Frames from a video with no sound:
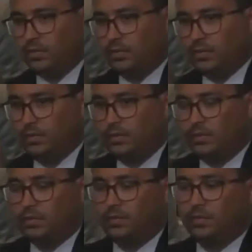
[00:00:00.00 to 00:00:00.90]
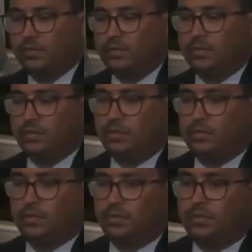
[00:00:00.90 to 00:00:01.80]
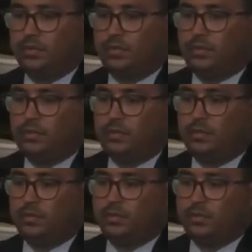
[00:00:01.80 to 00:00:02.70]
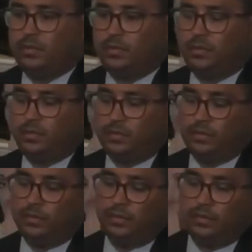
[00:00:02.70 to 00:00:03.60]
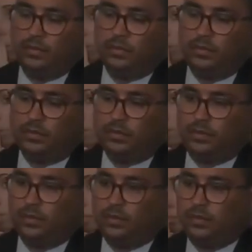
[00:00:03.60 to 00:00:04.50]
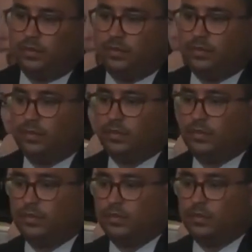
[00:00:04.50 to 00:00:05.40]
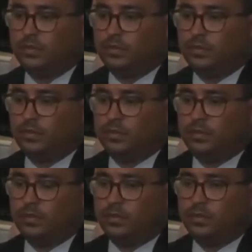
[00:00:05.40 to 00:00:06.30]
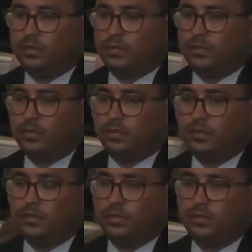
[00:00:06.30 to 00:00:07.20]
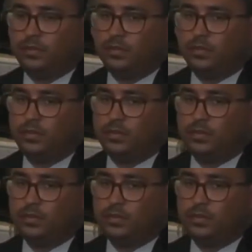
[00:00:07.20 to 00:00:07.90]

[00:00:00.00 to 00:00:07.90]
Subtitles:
[no speech]